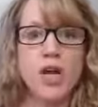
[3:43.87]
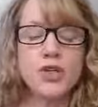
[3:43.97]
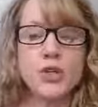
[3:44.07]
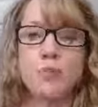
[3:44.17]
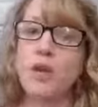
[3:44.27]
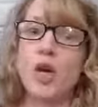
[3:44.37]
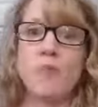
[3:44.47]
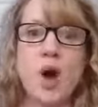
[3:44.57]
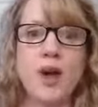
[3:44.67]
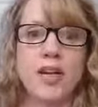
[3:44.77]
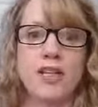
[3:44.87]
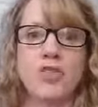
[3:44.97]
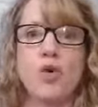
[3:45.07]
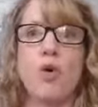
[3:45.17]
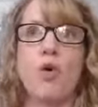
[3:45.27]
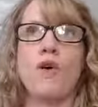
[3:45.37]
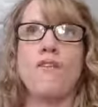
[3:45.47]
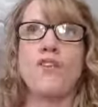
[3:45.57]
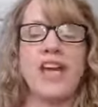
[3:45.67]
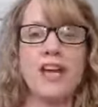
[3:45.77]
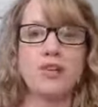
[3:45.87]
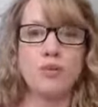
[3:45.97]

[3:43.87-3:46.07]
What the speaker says: to Bigger Pockets or forget to